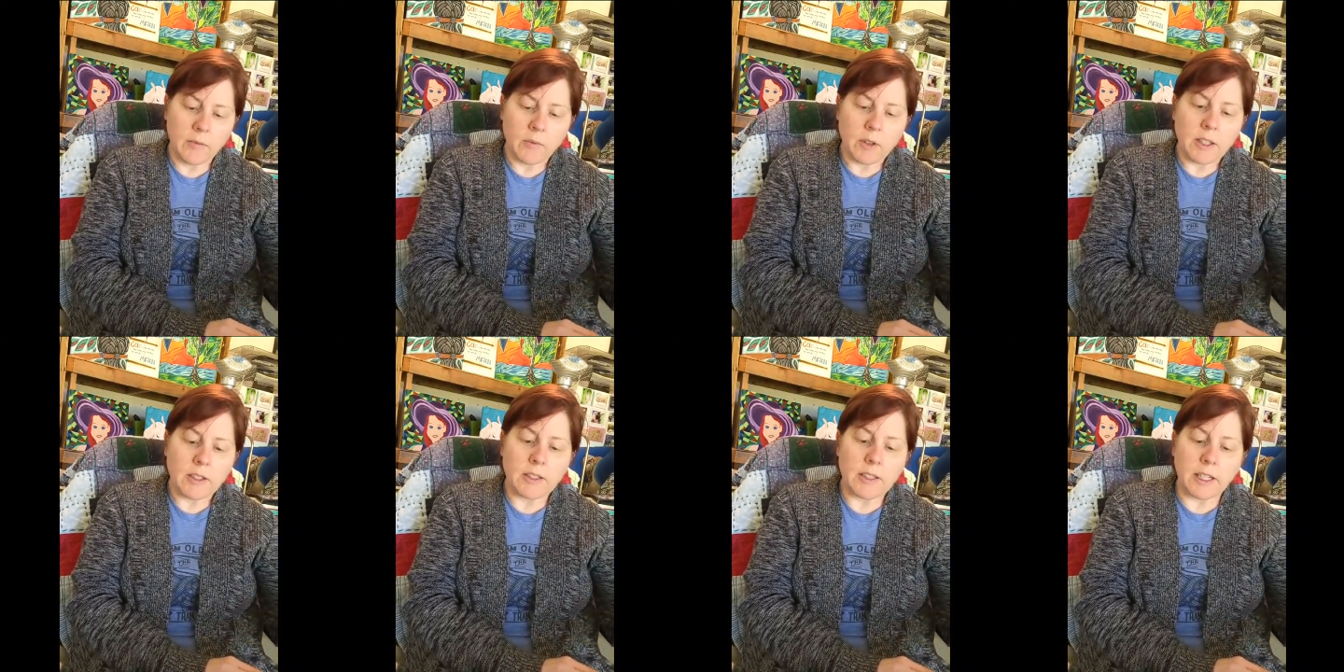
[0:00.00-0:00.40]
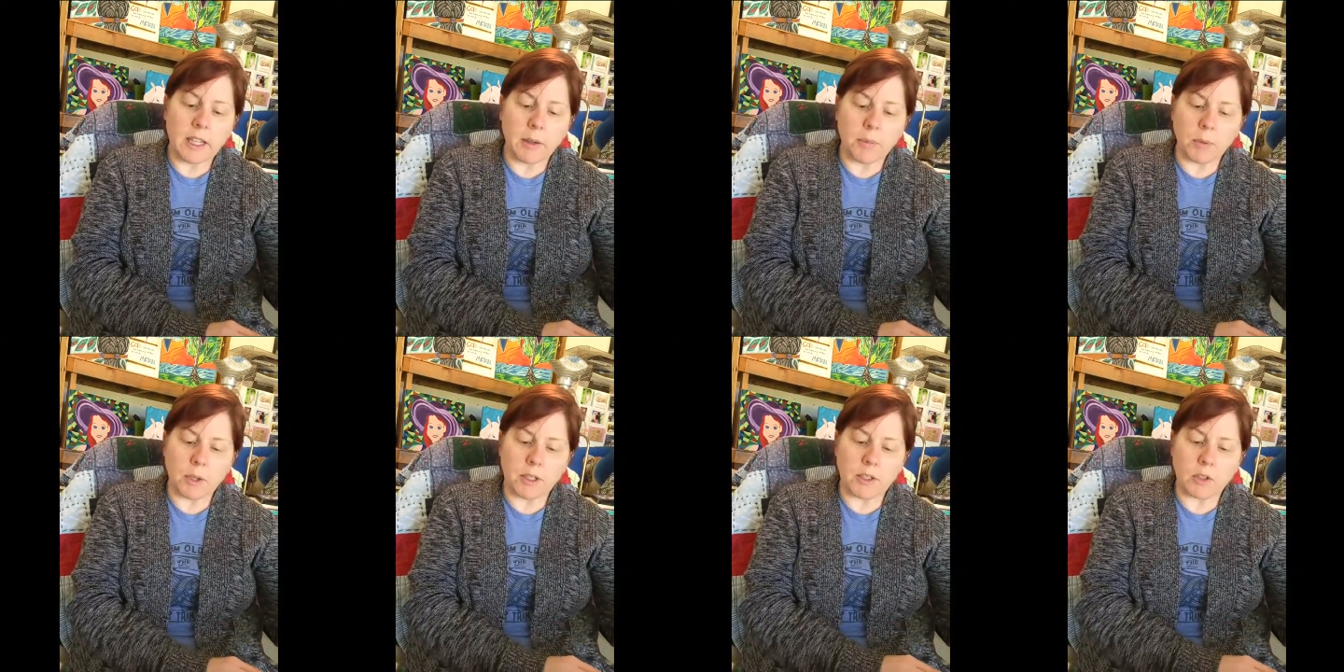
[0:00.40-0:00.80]

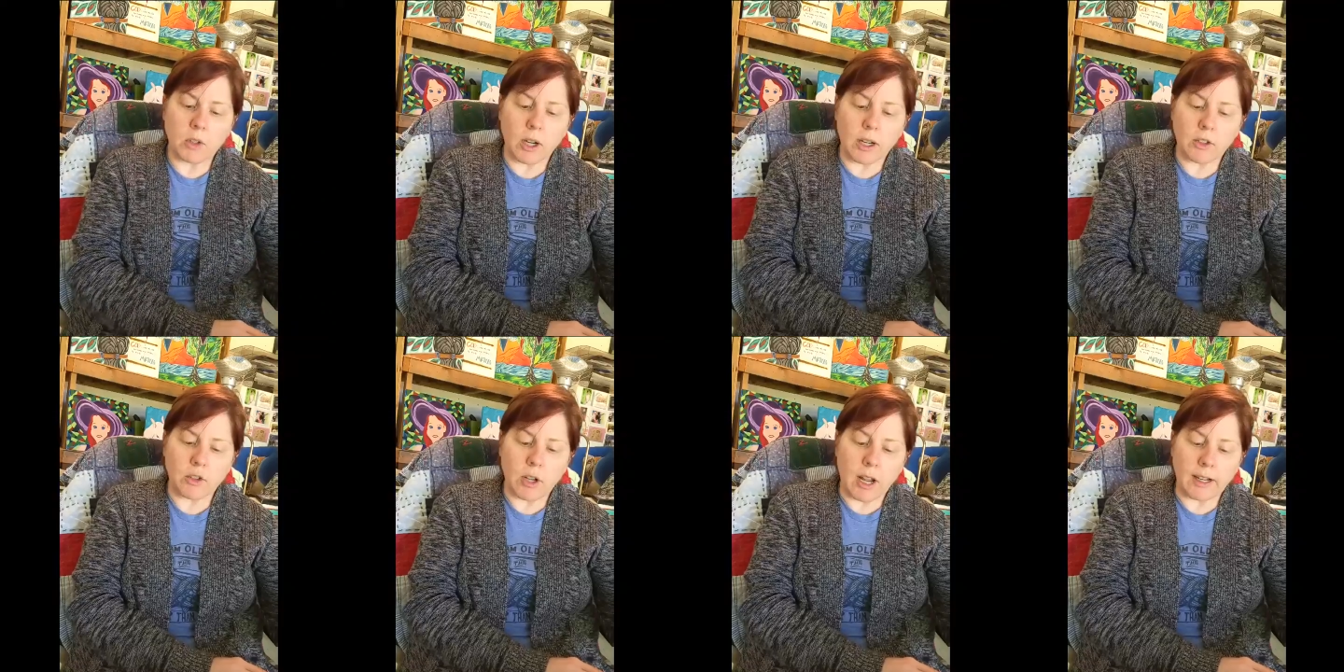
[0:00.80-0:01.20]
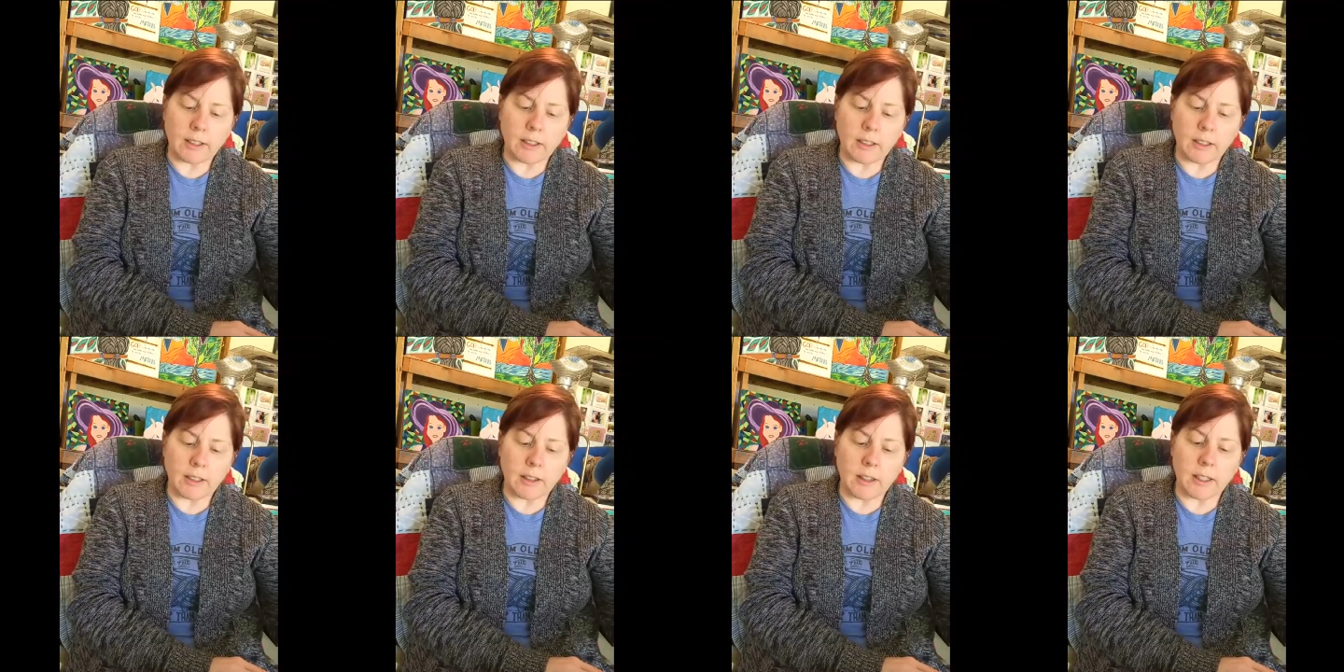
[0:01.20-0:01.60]
Zebras are
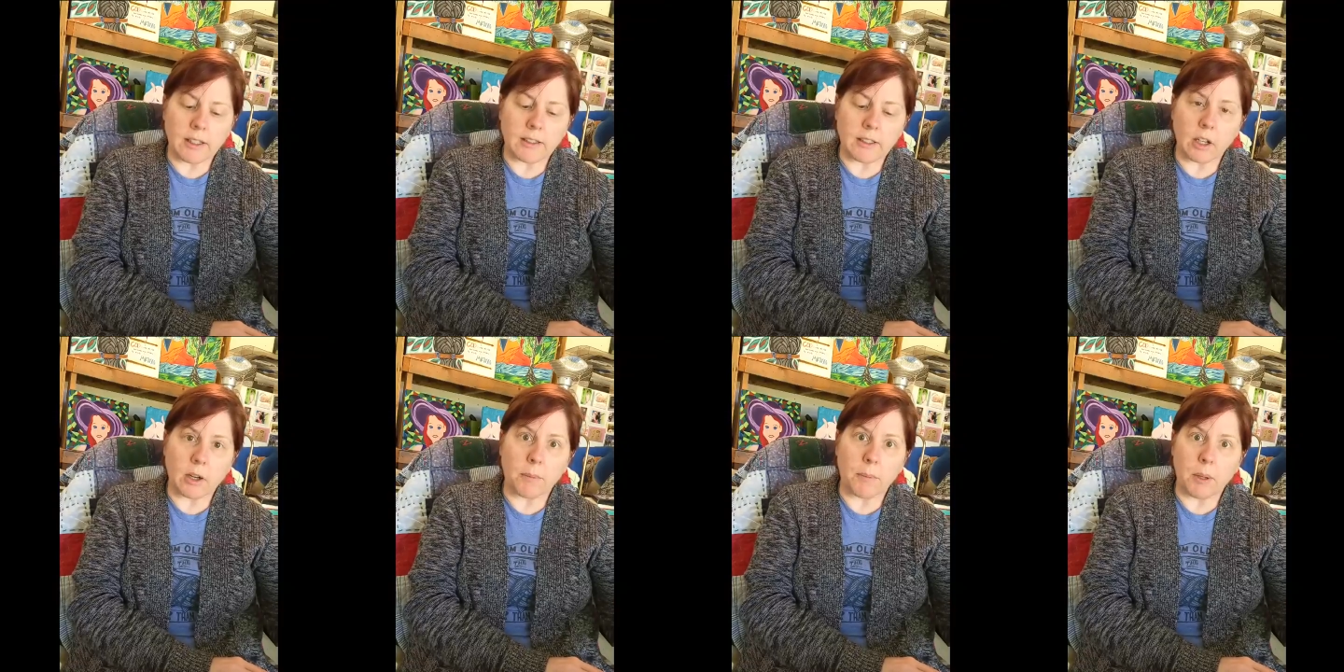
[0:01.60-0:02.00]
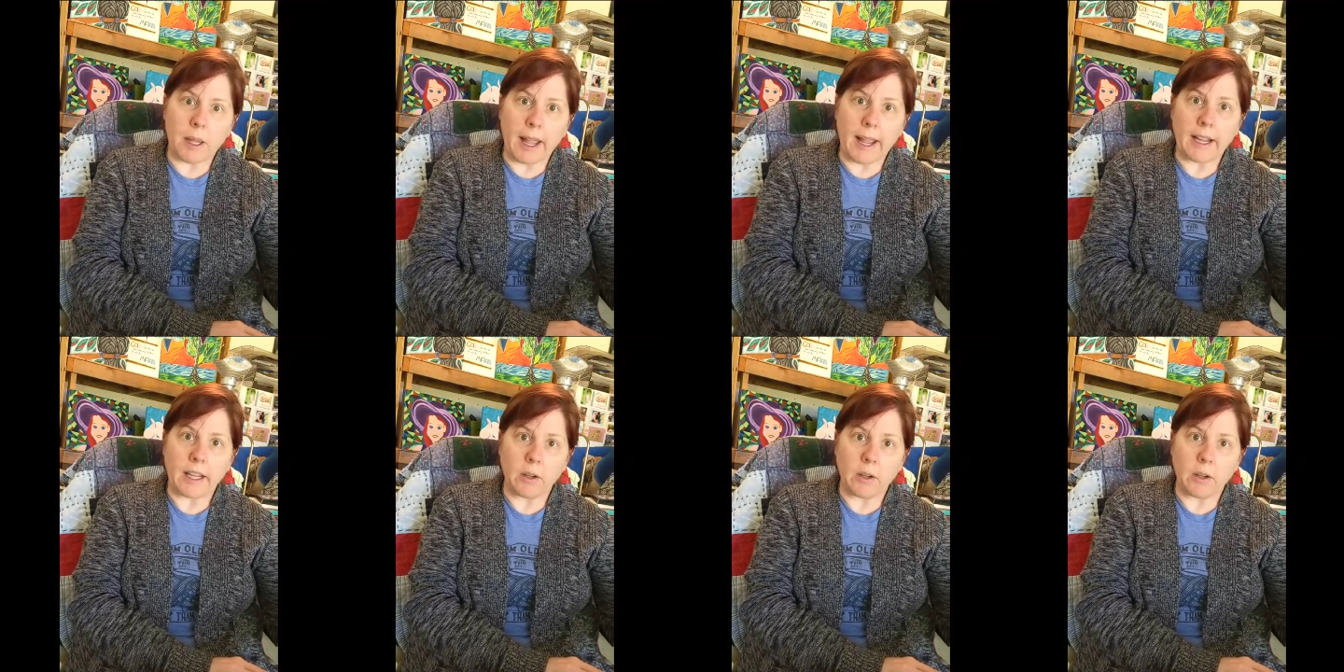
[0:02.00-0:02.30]
attracted to things that are black